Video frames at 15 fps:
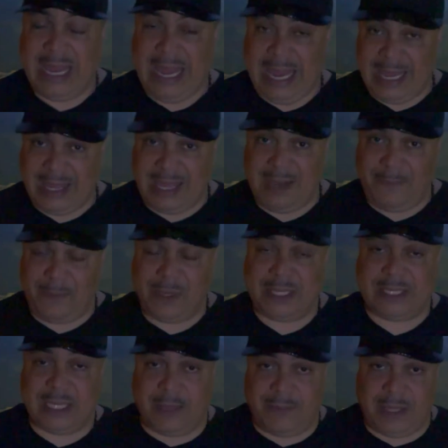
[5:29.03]
and then put
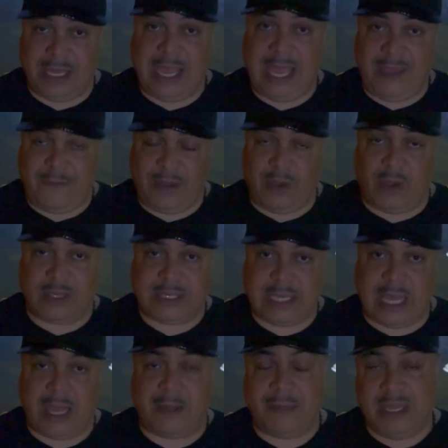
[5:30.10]
something heavy on
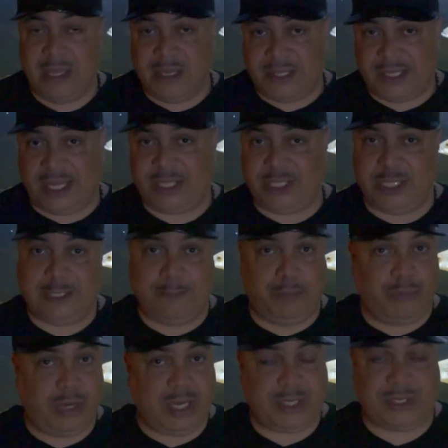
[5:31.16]
top, such as
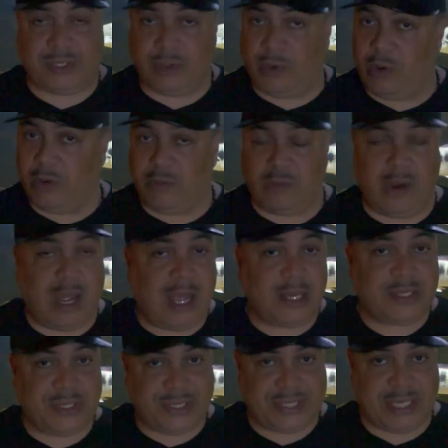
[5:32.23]
bricks or
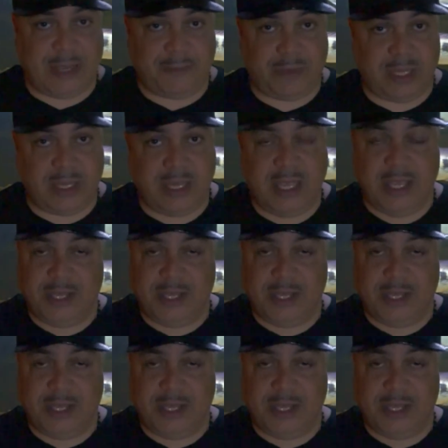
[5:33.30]
rocks or something,